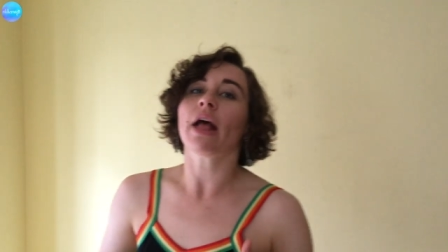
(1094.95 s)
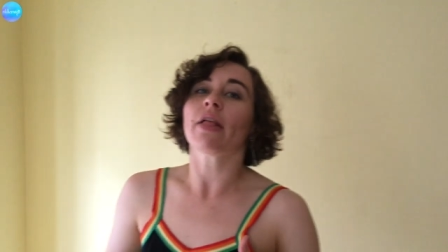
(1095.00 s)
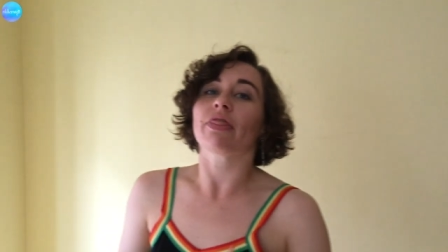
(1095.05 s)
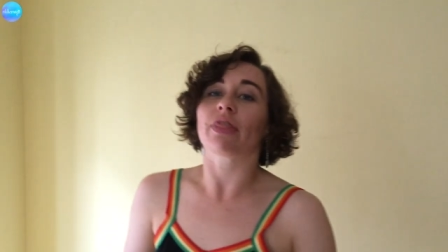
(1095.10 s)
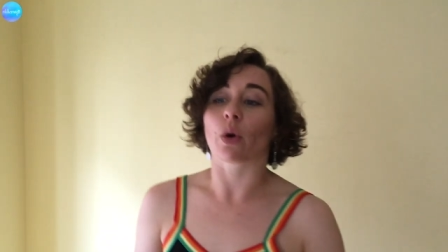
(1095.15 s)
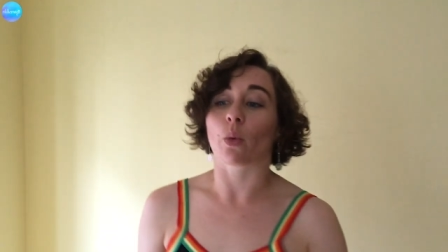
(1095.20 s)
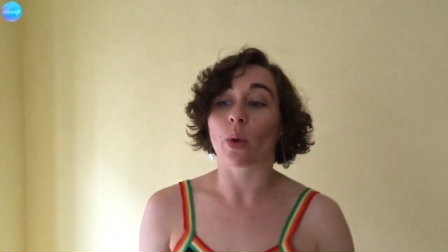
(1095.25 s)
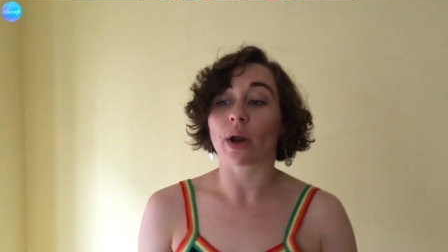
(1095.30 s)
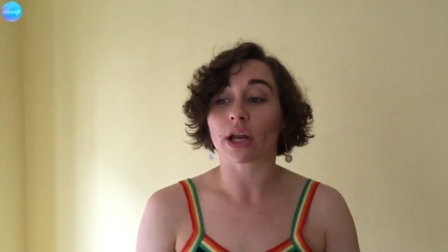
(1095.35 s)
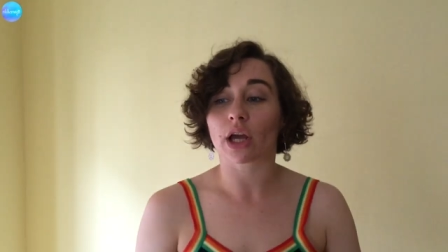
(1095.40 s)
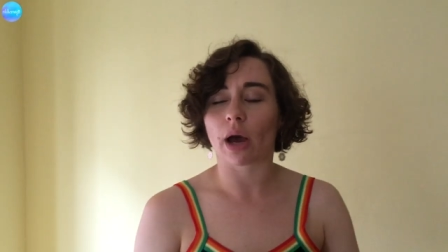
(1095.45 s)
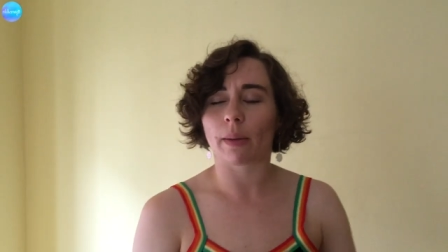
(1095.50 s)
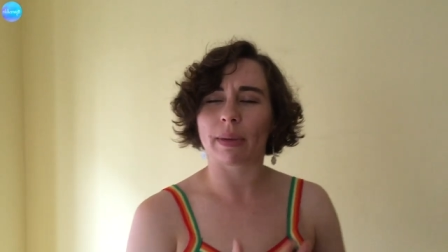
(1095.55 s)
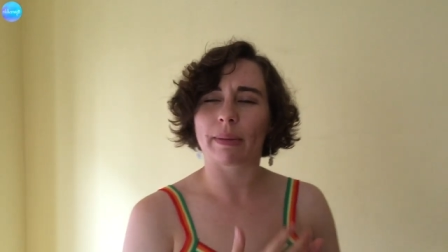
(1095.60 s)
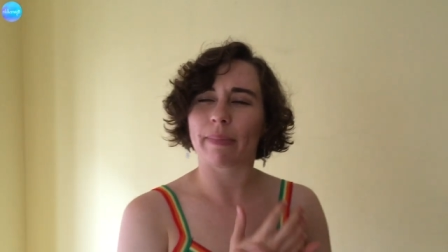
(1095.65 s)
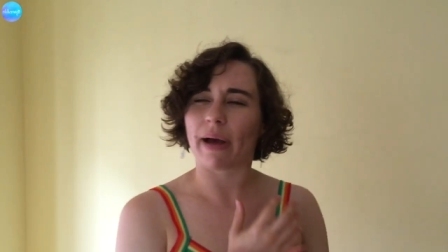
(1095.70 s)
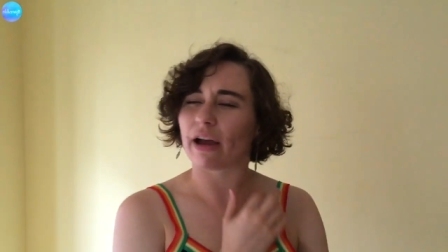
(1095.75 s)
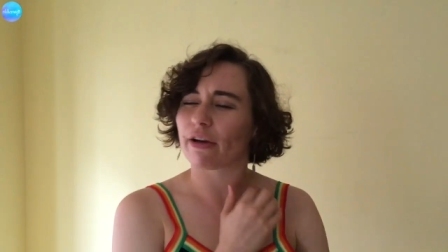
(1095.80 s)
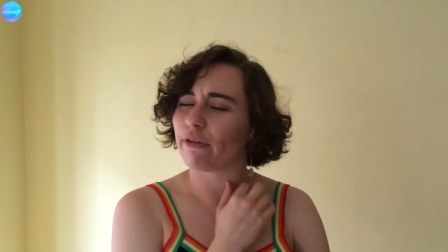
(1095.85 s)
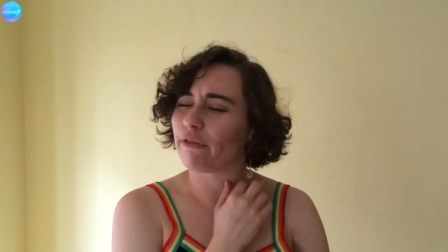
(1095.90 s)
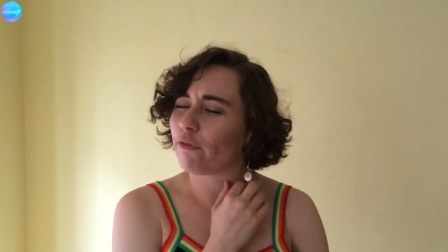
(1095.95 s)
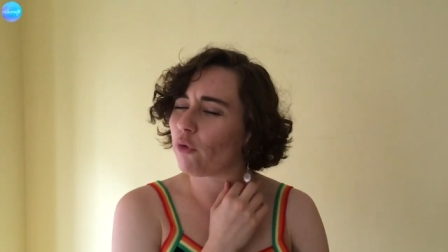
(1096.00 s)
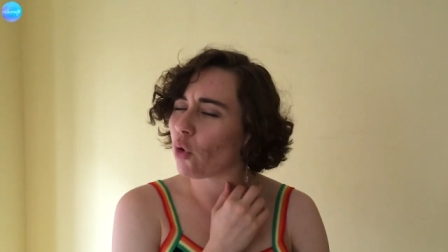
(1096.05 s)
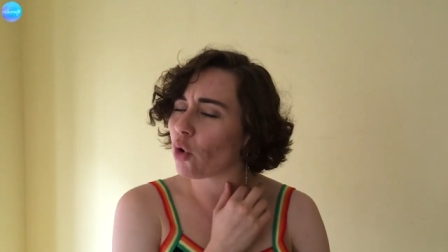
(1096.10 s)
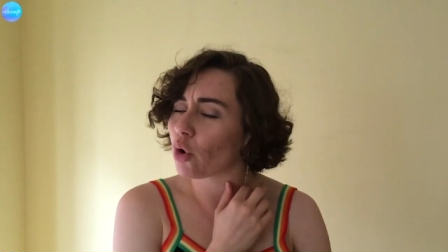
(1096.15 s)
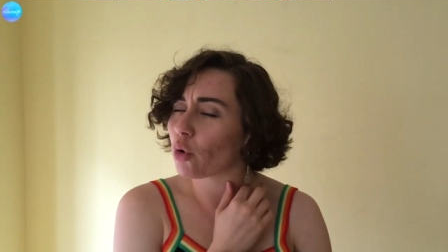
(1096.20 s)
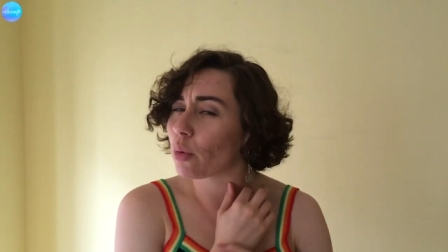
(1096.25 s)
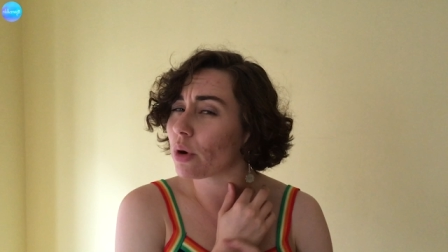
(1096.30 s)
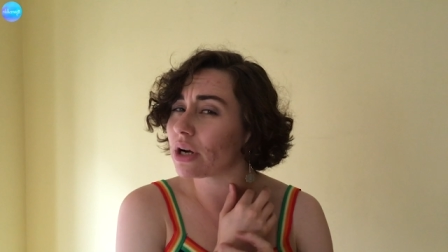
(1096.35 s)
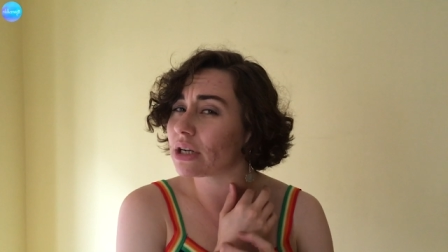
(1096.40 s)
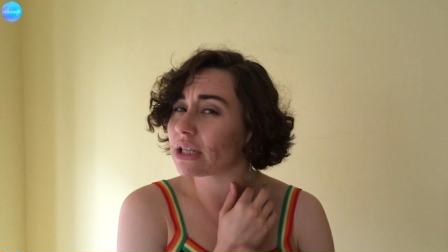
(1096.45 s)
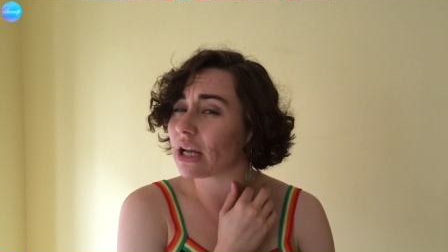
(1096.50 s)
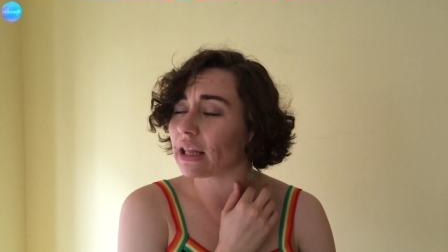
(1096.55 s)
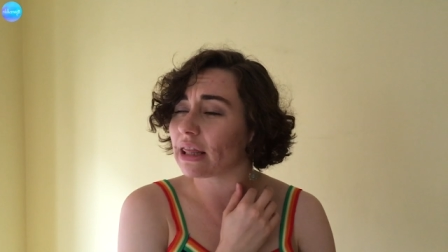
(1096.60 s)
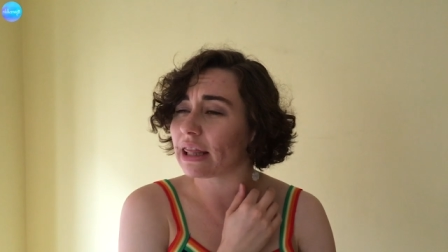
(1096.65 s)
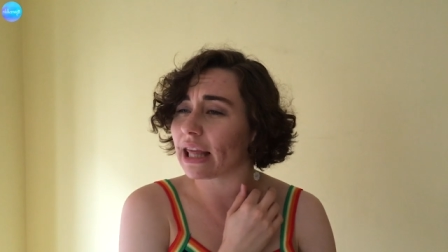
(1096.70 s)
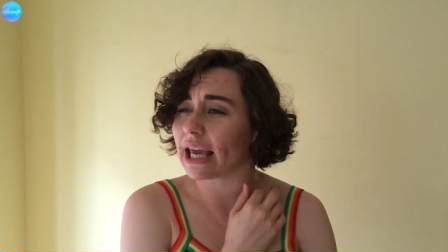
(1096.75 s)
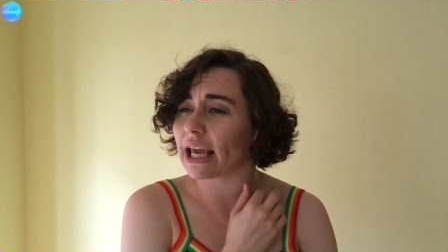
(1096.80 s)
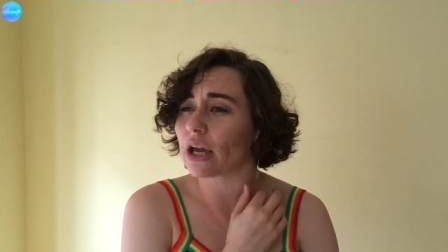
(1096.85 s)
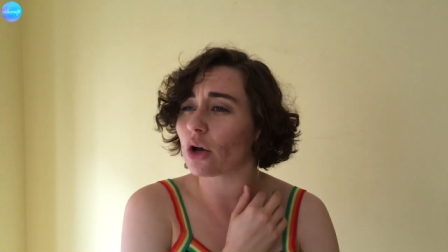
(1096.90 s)
Then when coming back forward, I
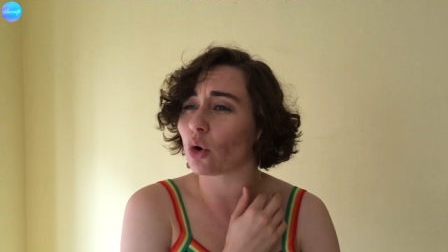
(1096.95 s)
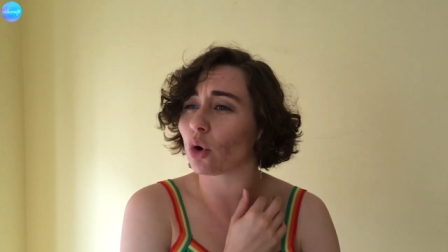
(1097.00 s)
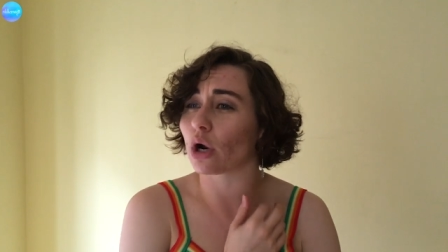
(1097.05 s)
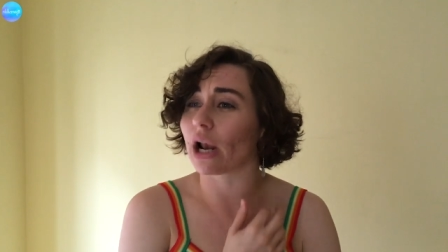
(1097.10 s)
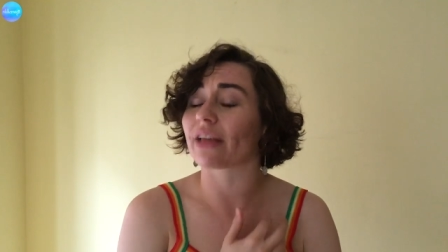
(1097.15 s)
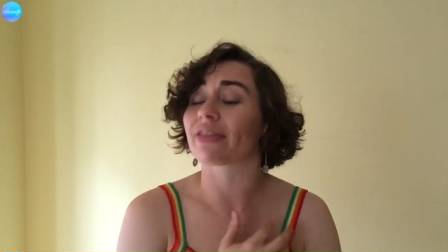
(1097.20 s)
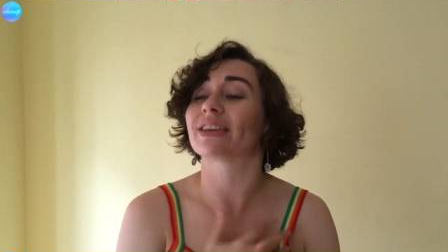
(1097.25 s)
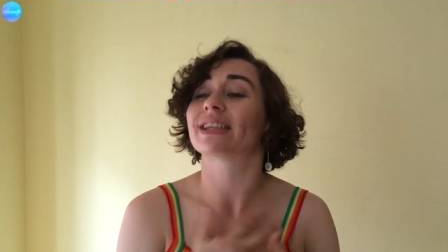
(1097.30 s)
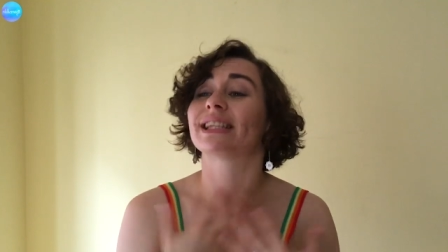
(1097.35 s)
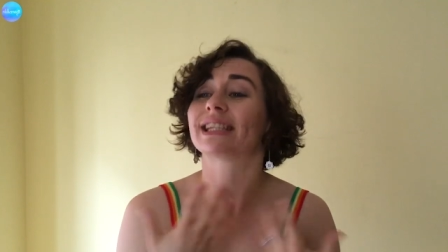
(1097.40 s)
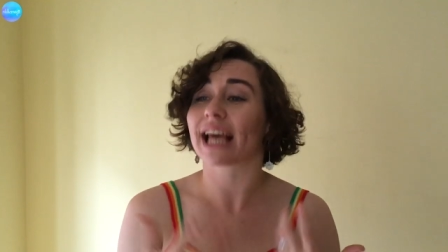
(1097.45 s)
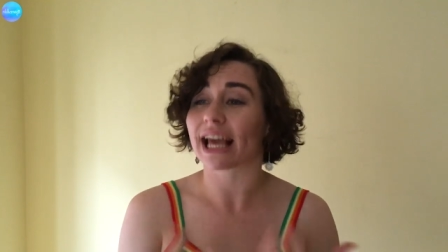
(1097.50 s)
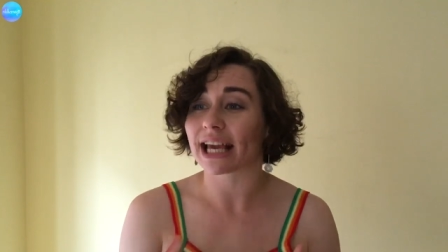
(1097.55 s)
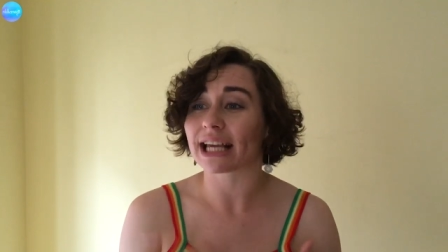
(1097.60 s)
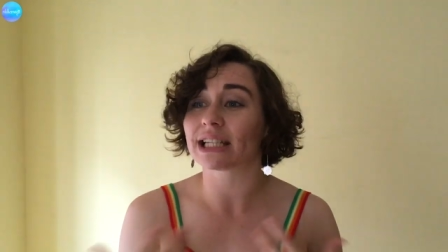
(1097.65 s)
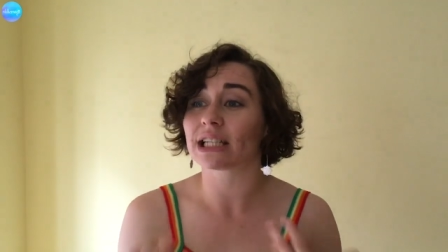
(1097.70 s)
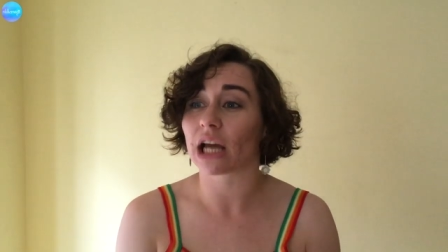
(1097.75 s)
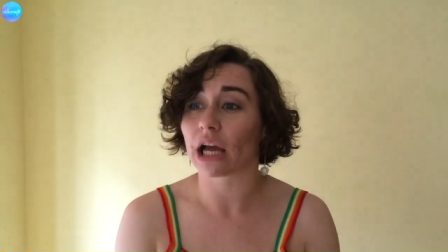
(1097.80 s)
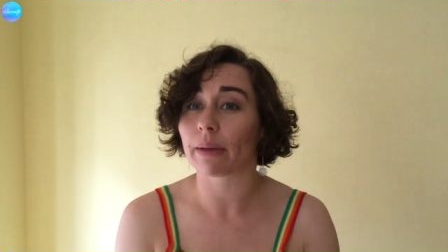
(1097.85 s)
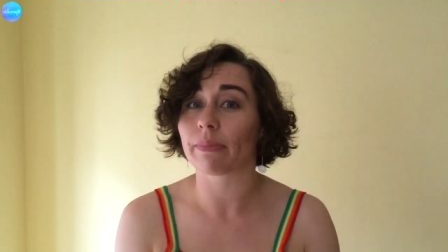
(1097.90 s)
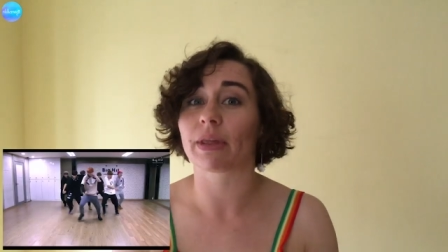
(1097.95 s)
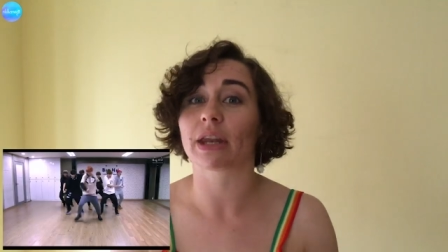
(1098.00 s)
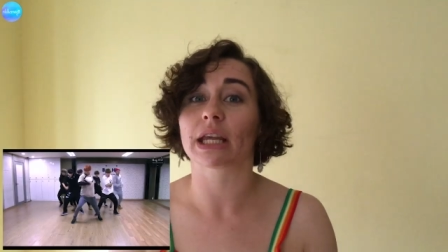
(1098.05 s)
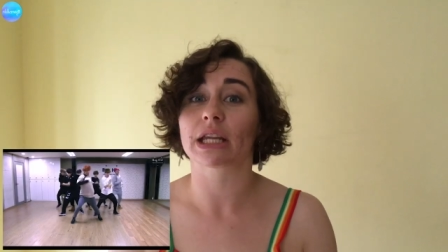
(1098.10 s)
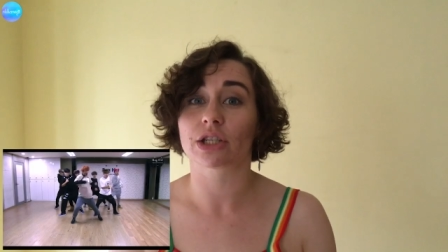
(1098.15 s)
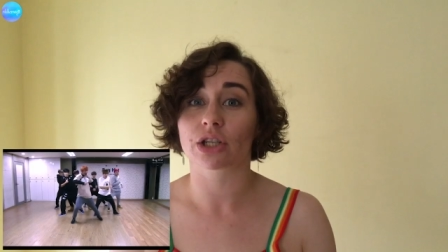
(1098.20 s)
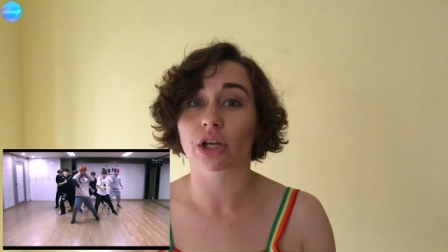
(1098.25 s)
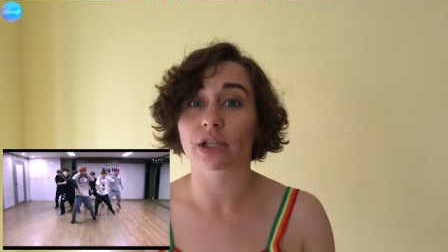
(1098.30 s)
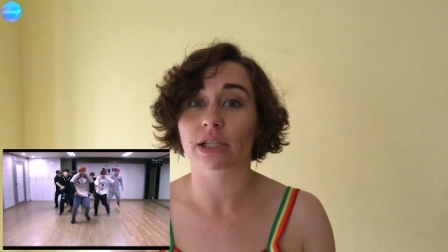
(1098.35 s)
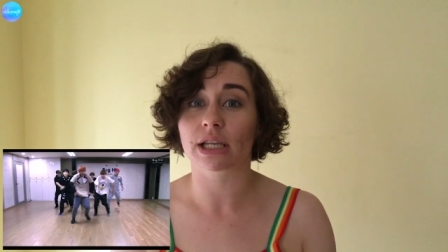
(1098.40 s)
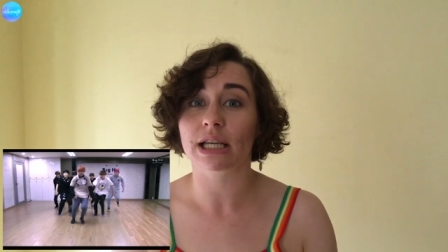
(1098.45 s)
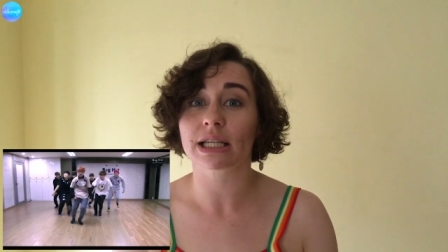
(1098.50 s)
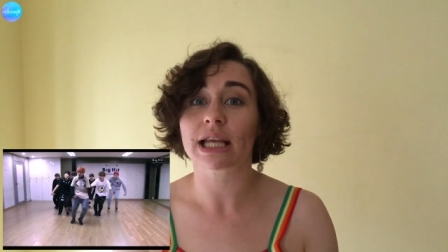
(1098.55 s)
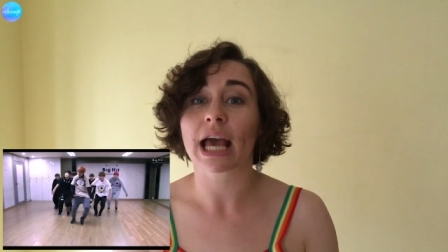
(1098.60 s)
think, or like the second time that he does it,